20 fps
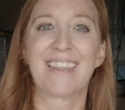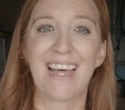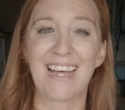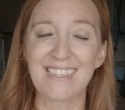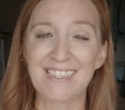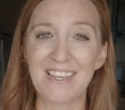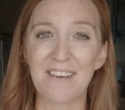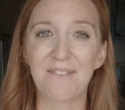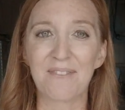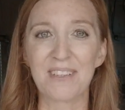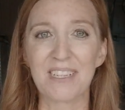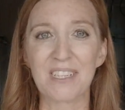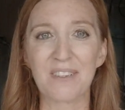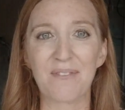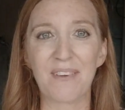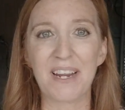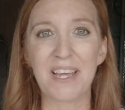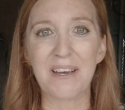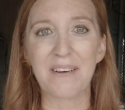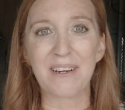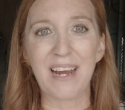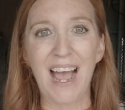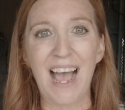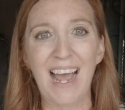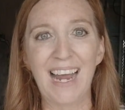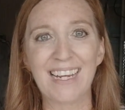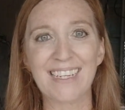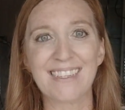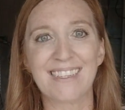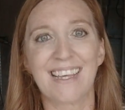that's it for this video,
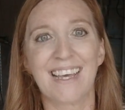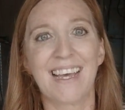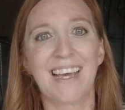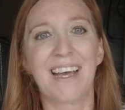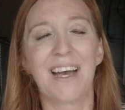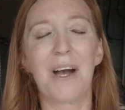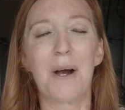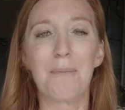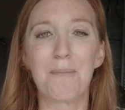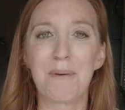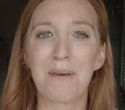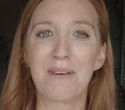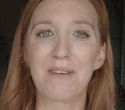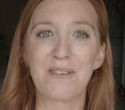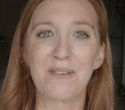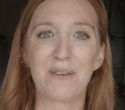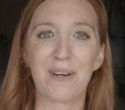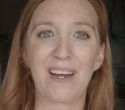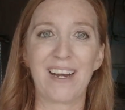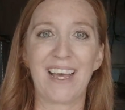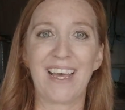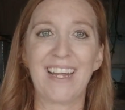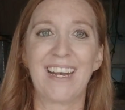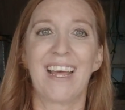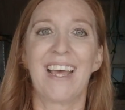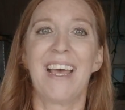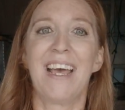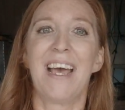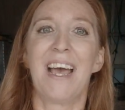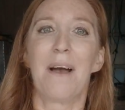guys. Hope you enjoyed it.
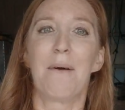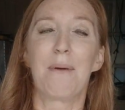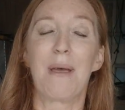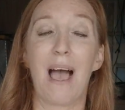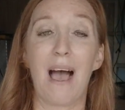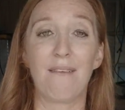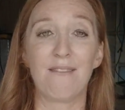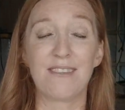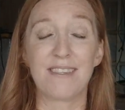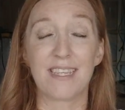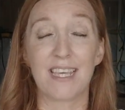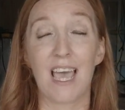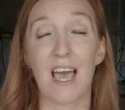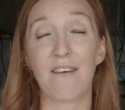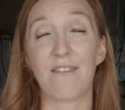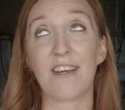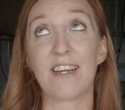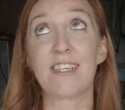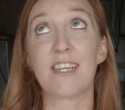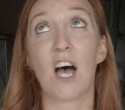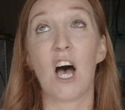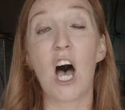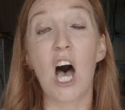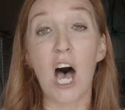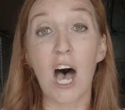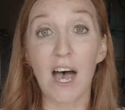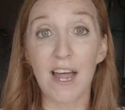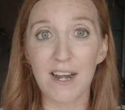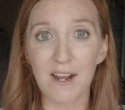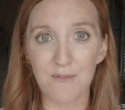We obviously have a
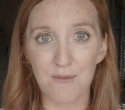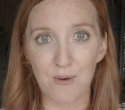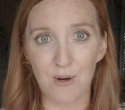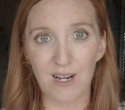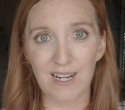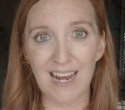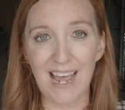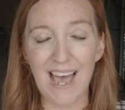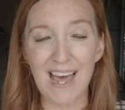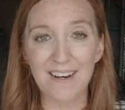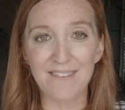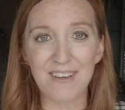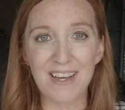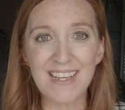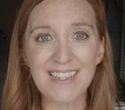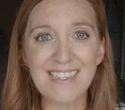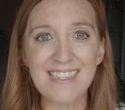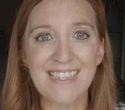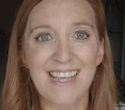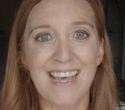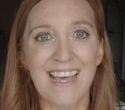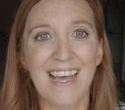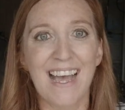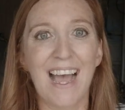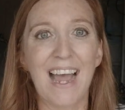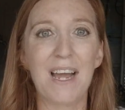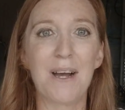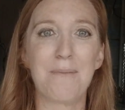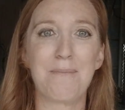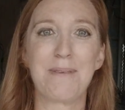ton of work ahead of us.
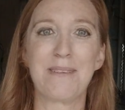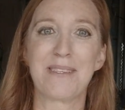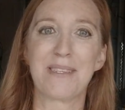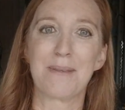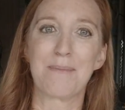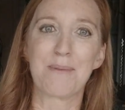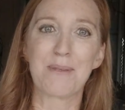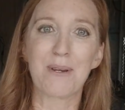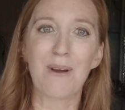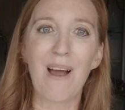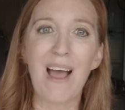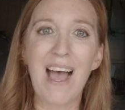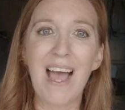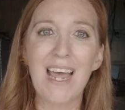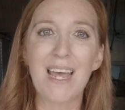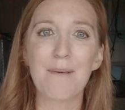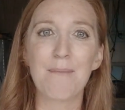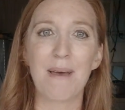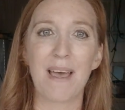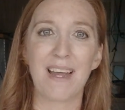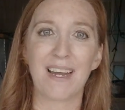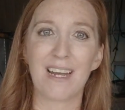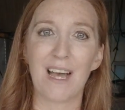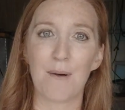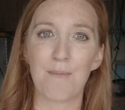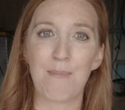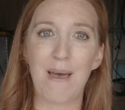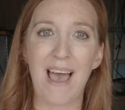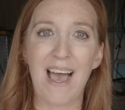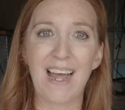I hope you'll subscribe and
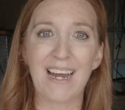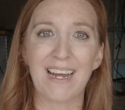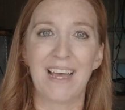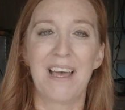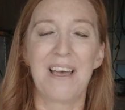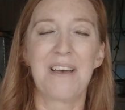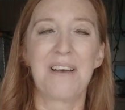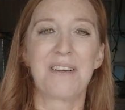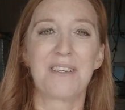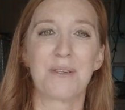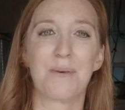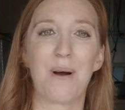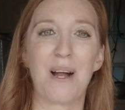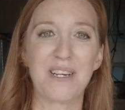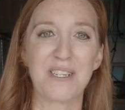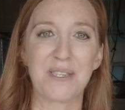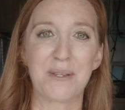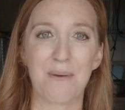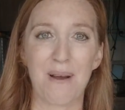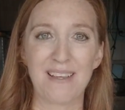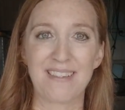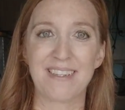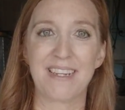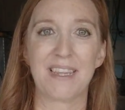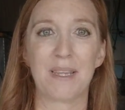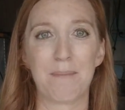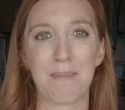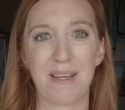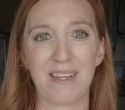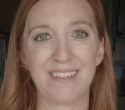come back to watch the rest
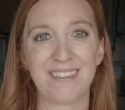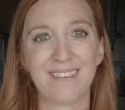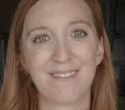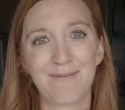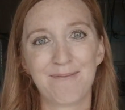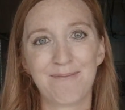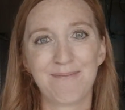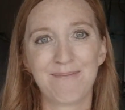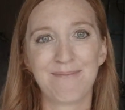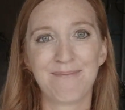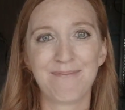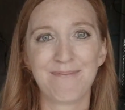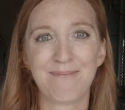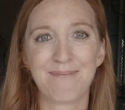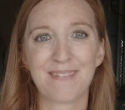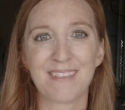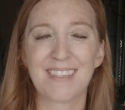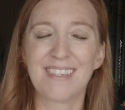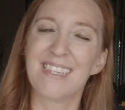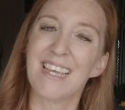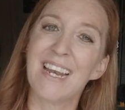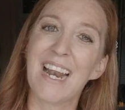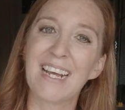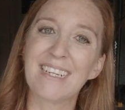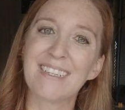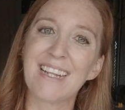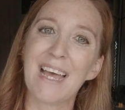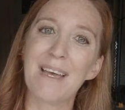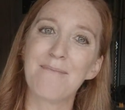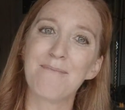of the build. See you
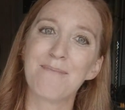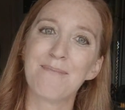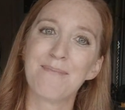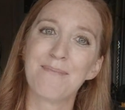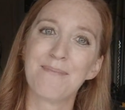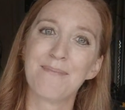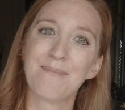next time.